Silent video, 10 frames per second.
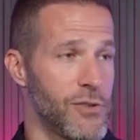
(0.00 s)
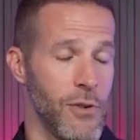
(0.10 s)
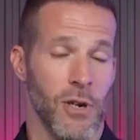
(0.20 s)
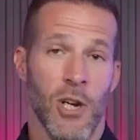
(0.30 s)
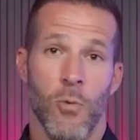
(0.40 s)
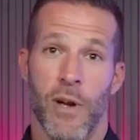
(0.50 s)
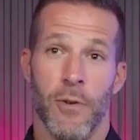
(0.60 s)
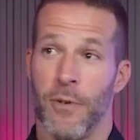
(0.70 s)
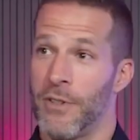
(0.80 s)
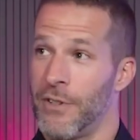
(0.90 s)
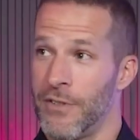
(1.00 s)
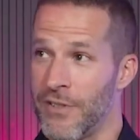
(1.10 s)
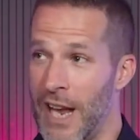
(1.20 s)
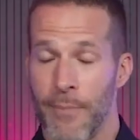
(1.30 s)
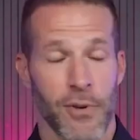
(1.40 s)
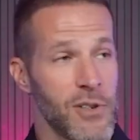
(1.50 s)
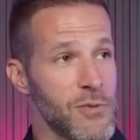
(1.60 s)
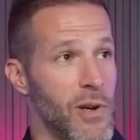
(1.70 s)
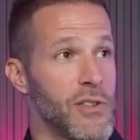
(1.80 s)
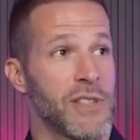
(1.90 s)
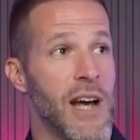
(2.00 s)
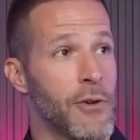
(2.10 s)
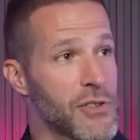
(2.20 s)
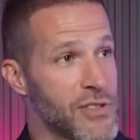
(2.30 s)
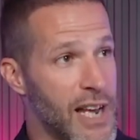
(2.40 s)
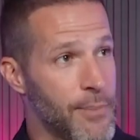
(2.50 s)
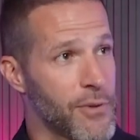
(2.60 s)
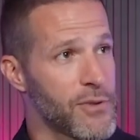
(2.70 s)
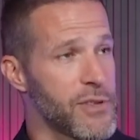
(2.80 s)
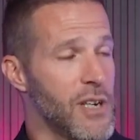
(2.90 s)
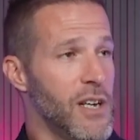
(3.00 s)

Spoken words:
So whether it's snipers, whether it's counter snipers,